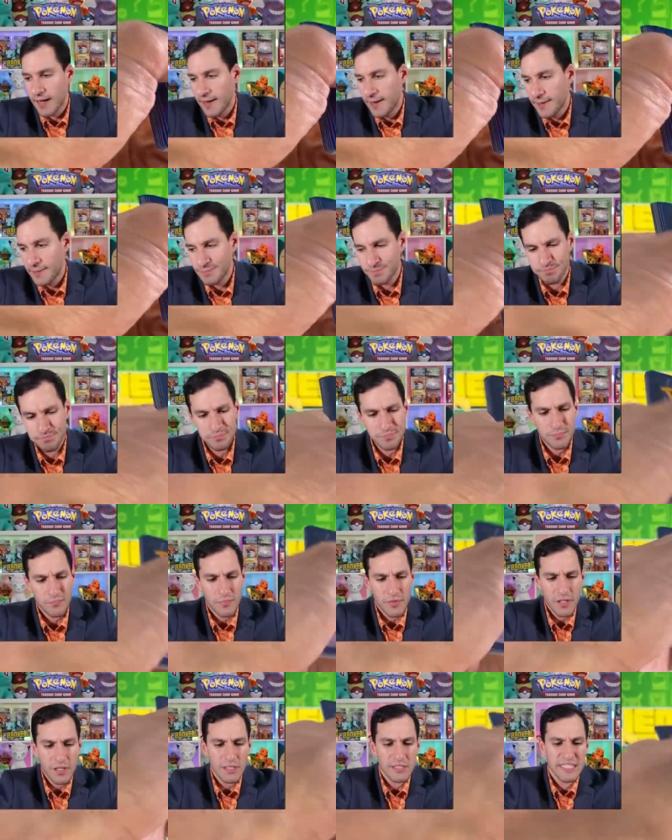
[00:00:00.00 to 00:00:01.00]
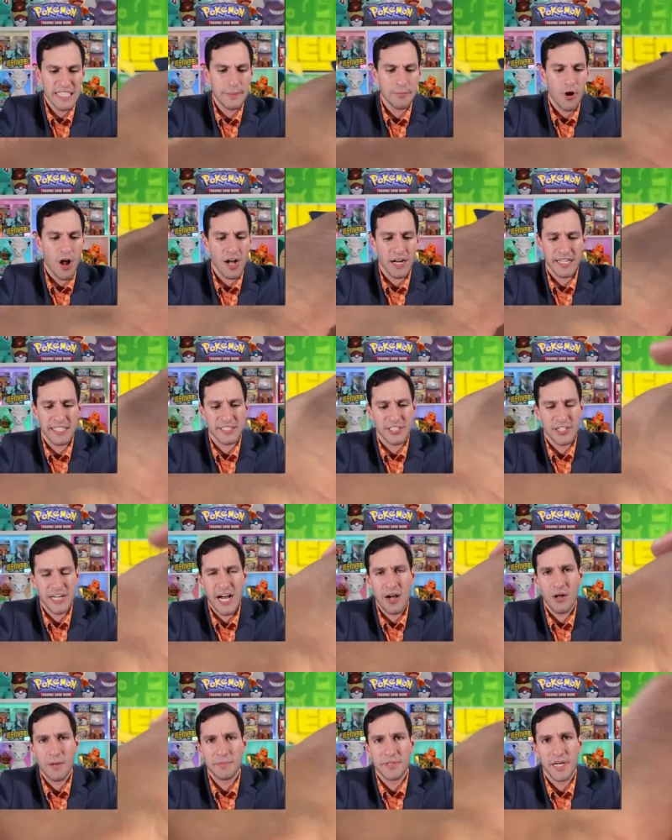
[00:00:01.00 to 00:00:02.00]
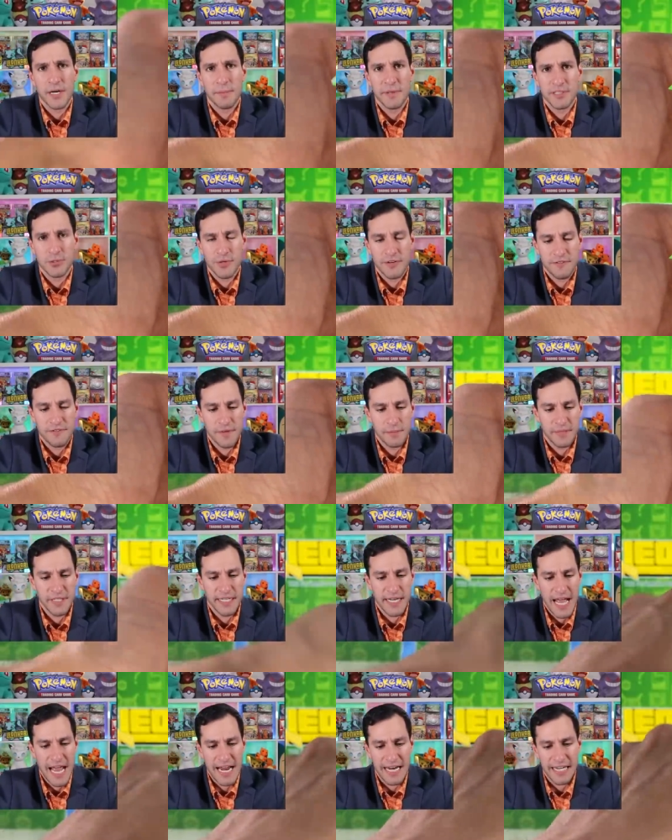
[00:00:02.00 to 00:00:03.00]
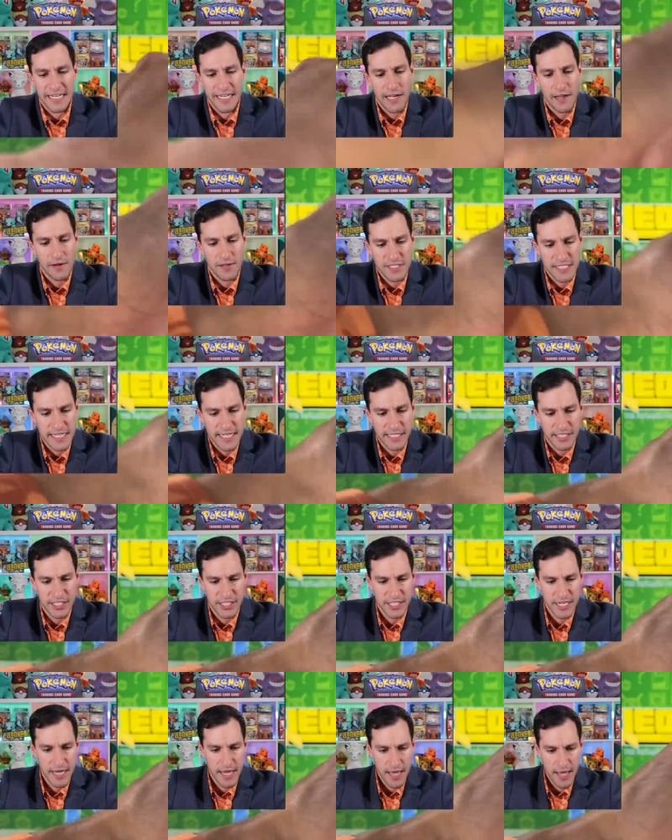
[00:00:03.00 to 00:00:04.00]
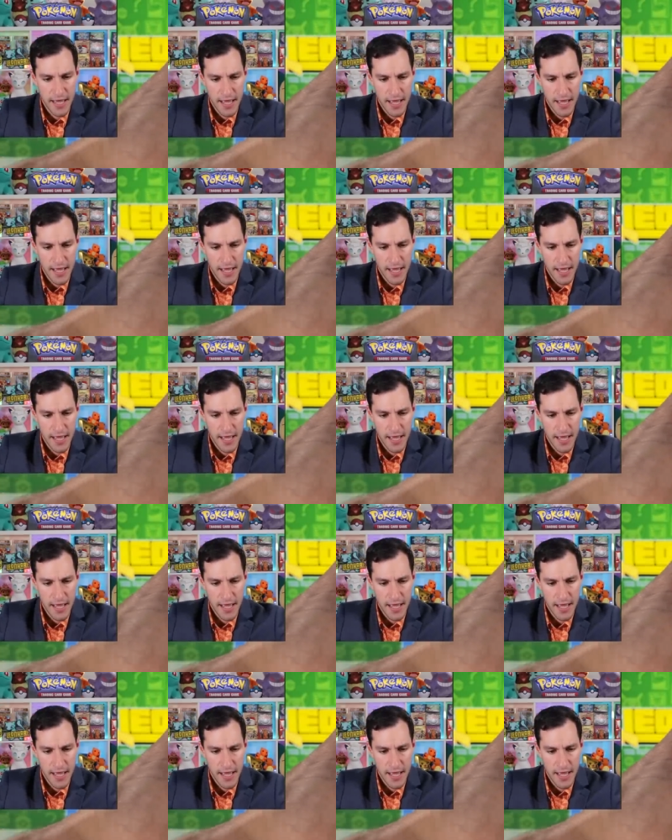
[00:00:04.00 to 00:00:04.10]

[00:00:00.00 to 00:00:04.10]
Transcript: Um, Team Rockets are now up there between fifty to eighty dollars each.